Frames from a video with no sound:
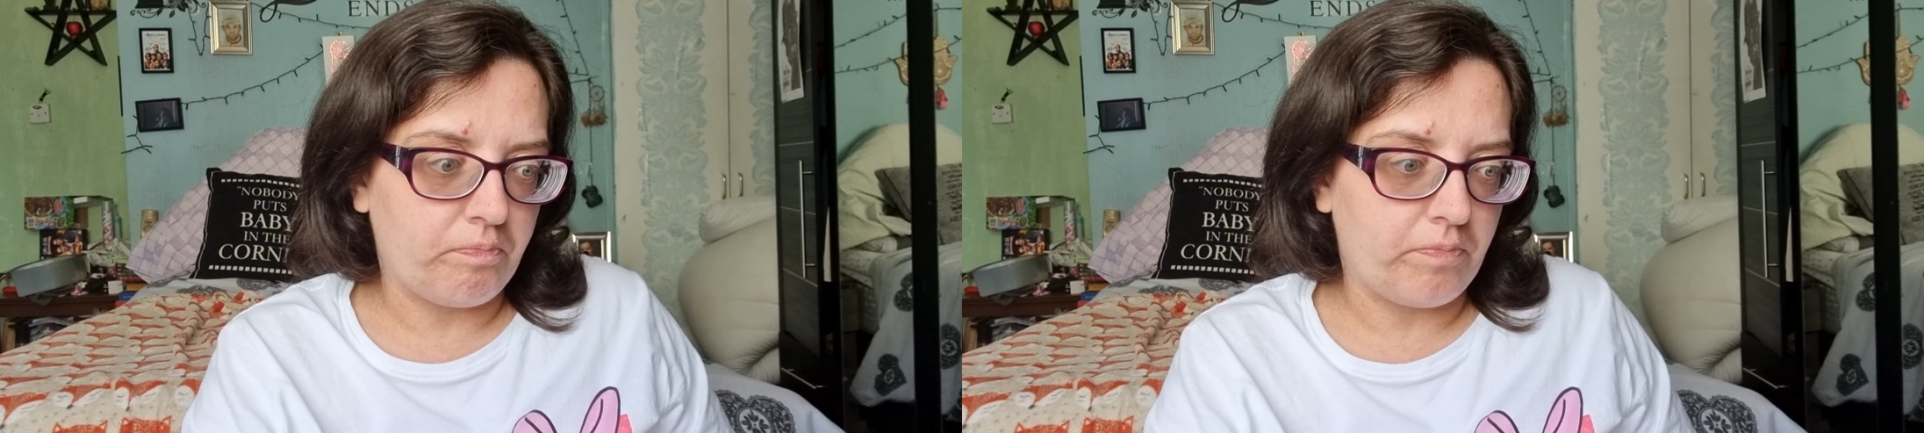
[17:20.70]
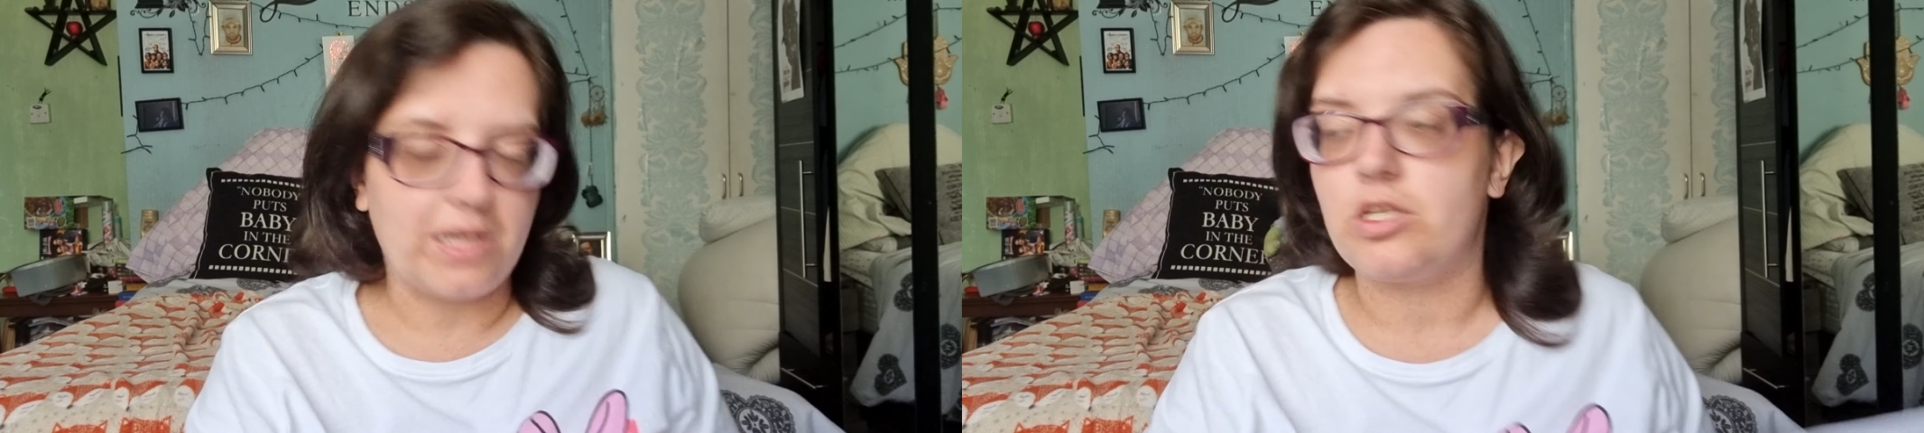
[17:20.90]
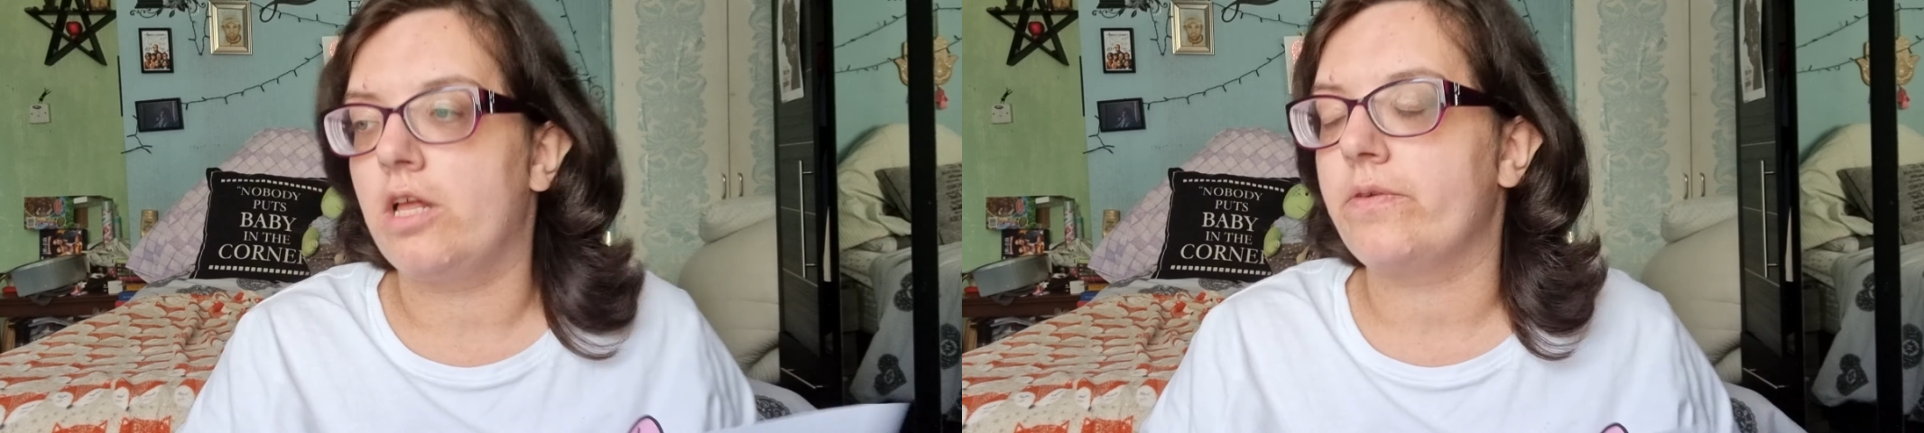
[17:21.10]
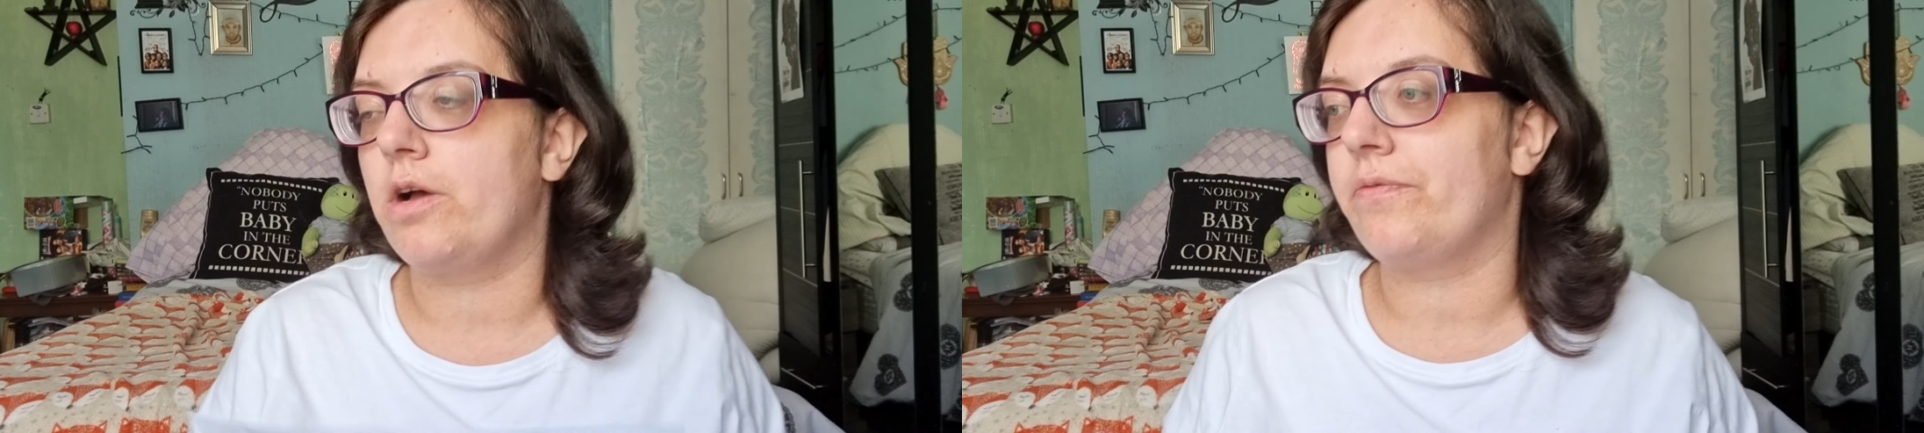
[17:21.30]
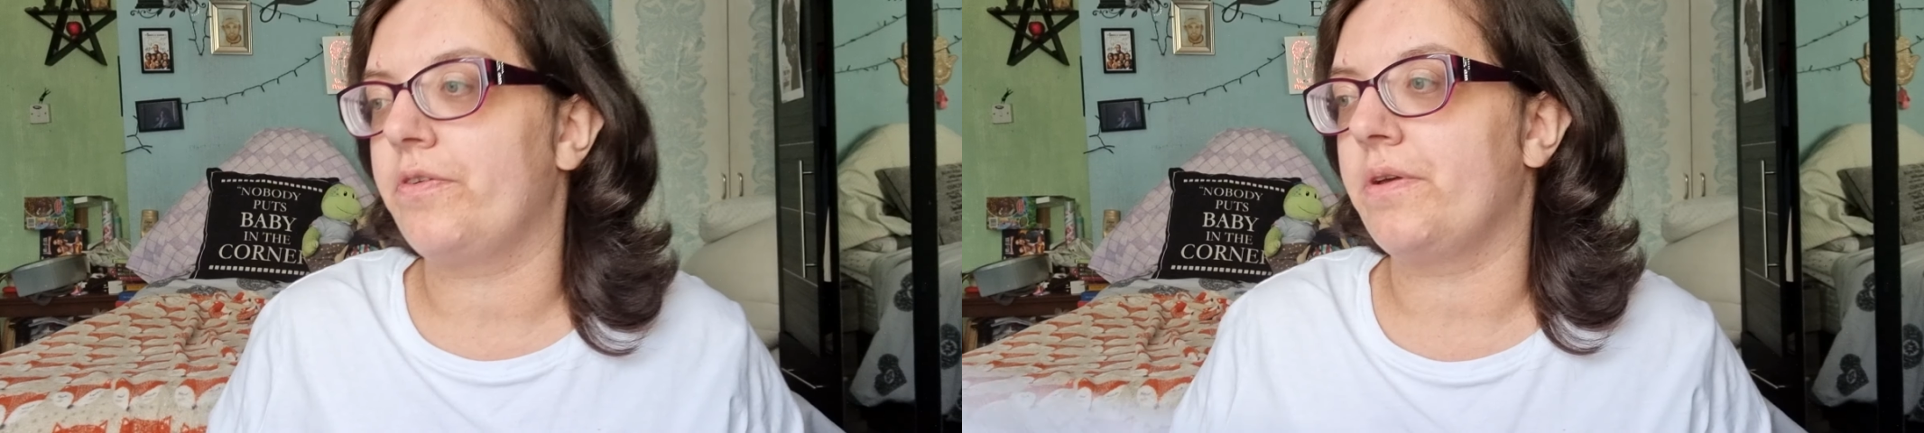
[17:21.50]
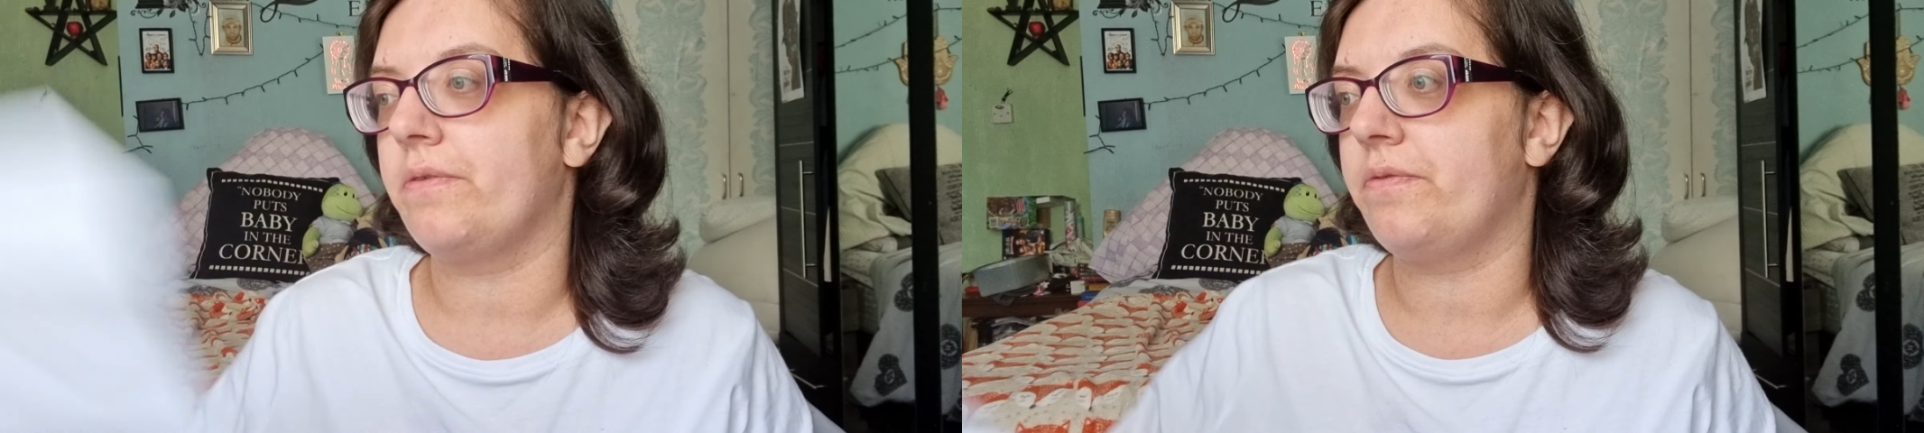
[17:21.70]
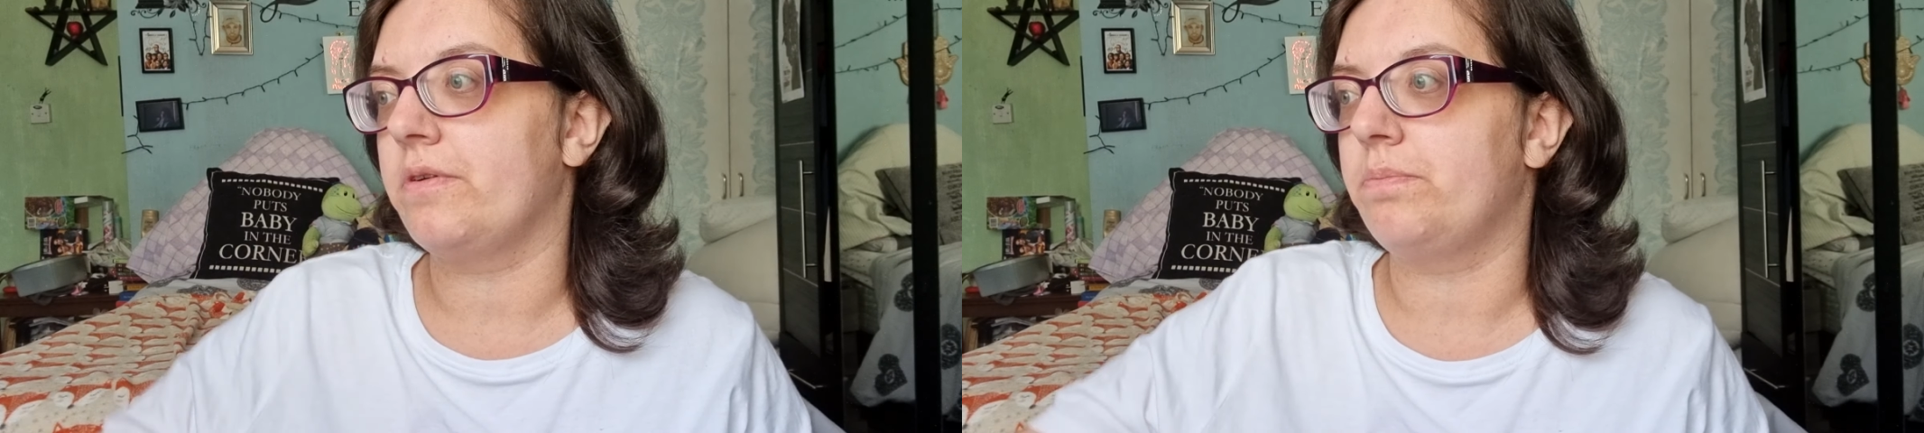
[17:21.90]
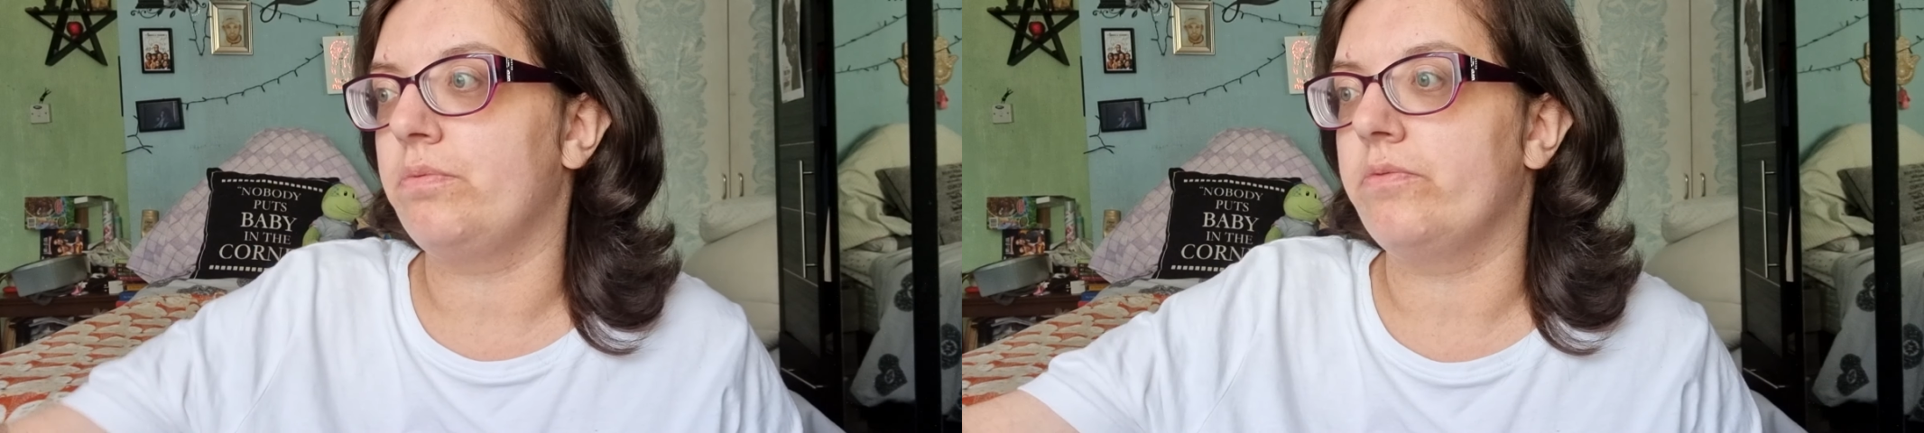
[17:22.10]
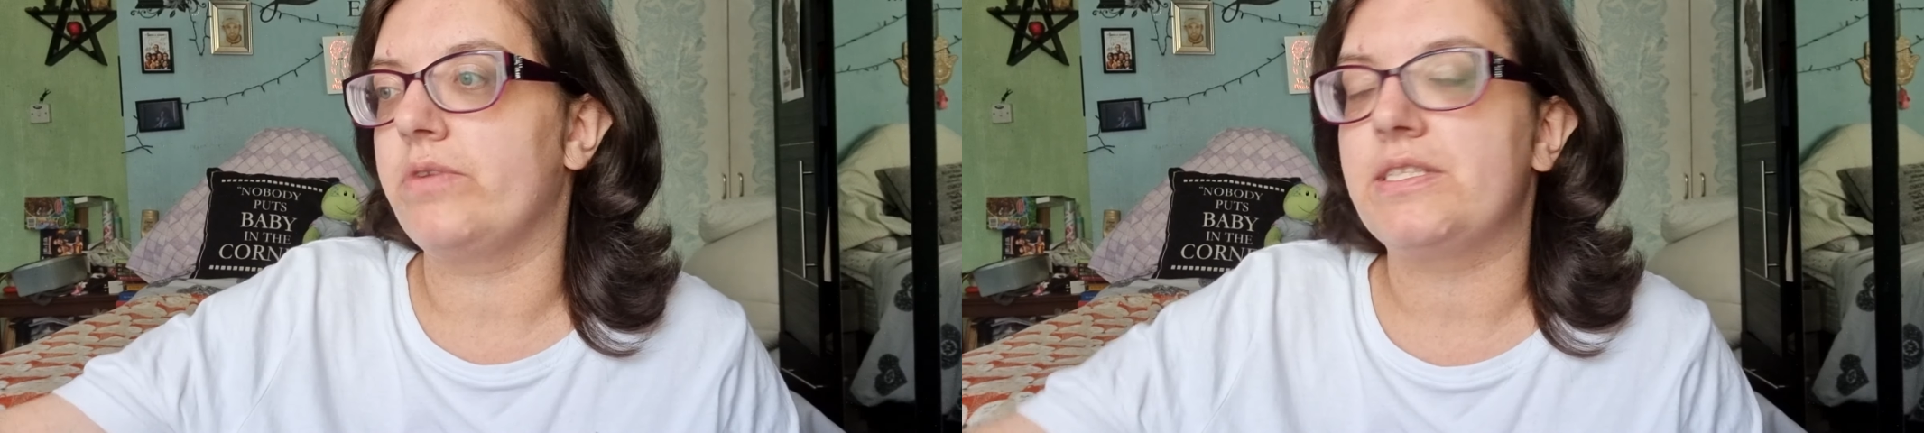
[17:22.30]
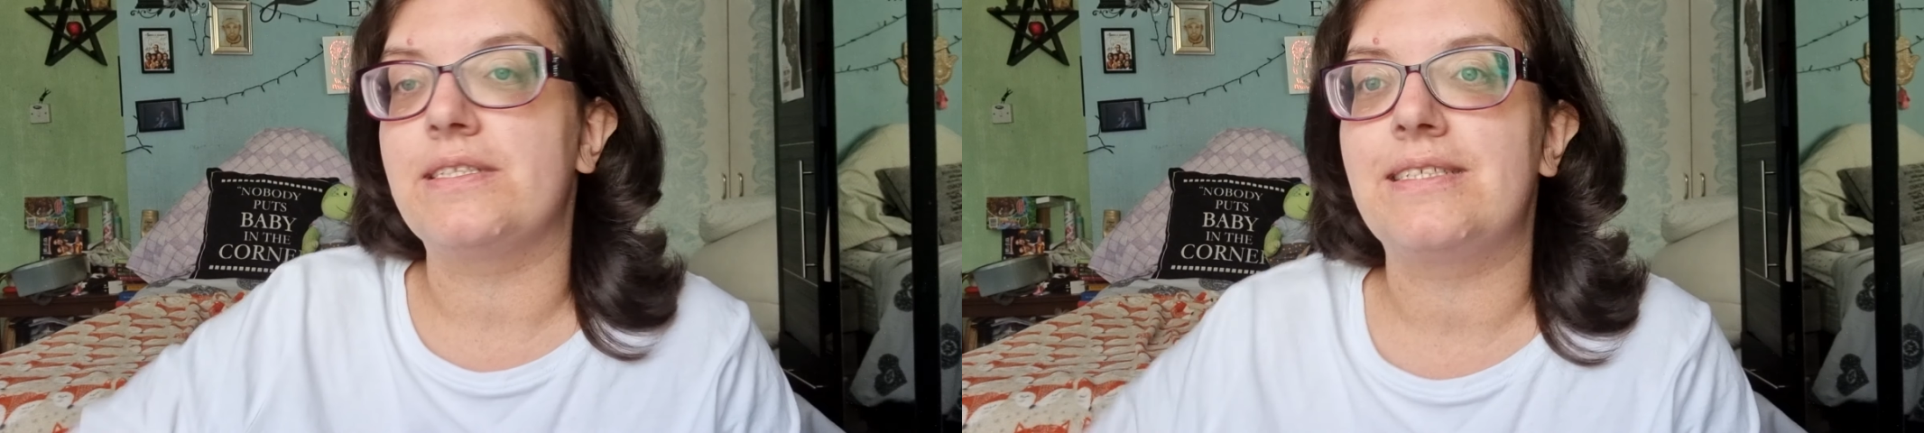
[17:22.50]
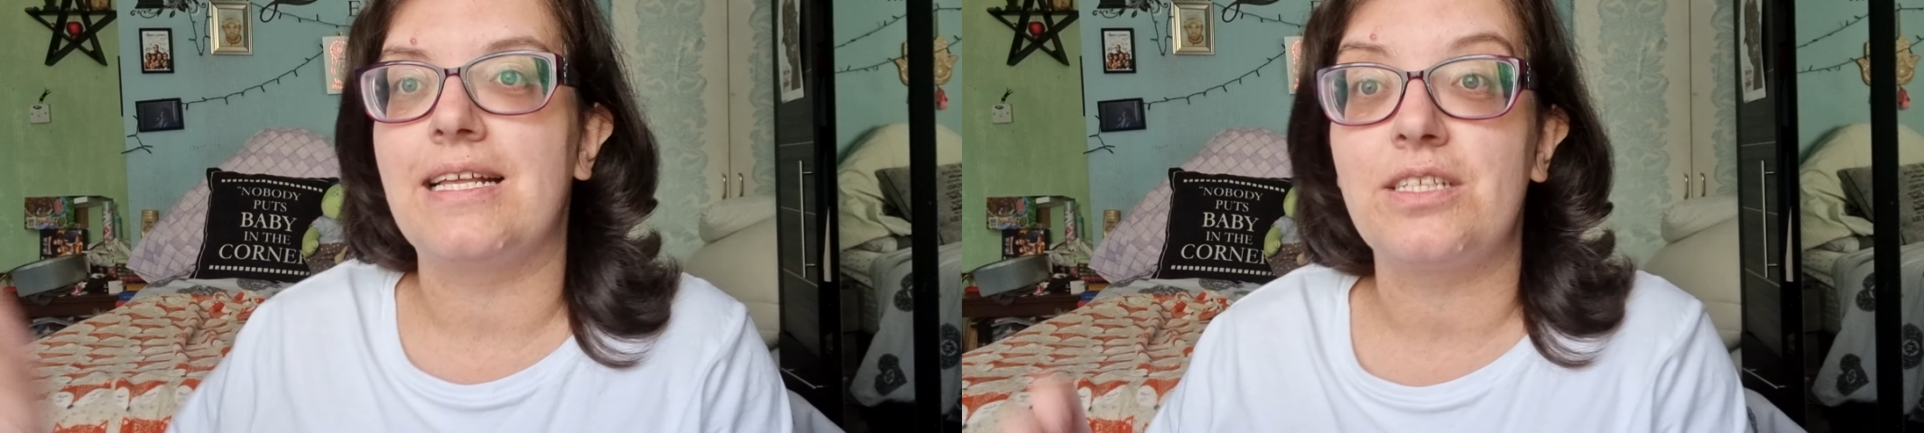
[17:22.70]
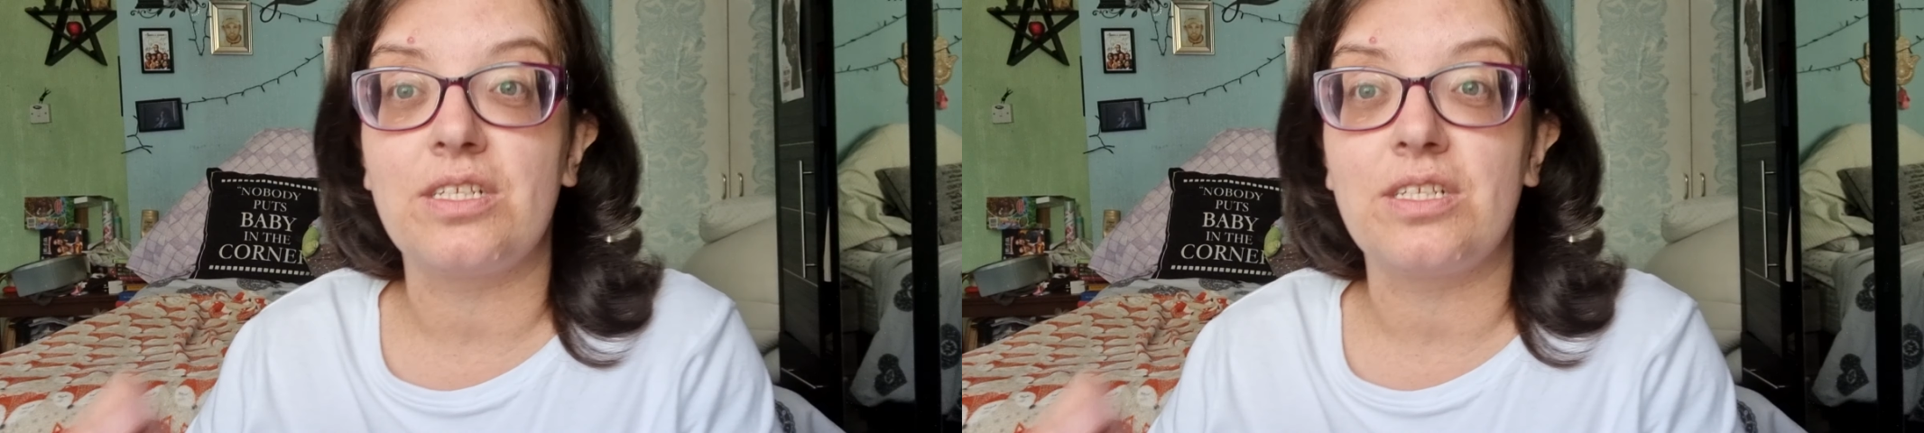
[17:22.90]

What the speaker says: that's all I've got for Reighton Sands.